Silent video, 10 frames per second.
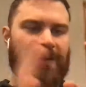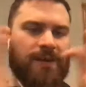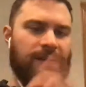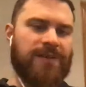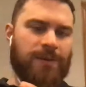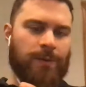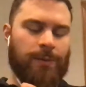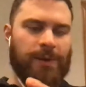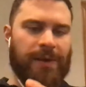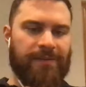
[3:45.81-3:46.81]
at all to
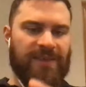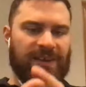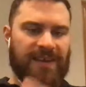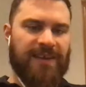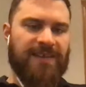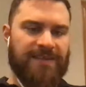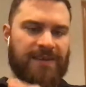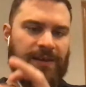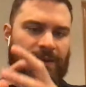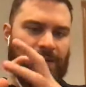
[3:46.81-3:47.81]
what we're covering next
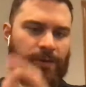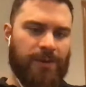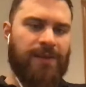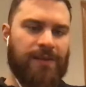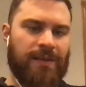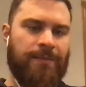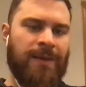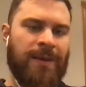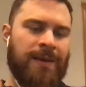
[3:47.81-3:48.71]
in our curriculum,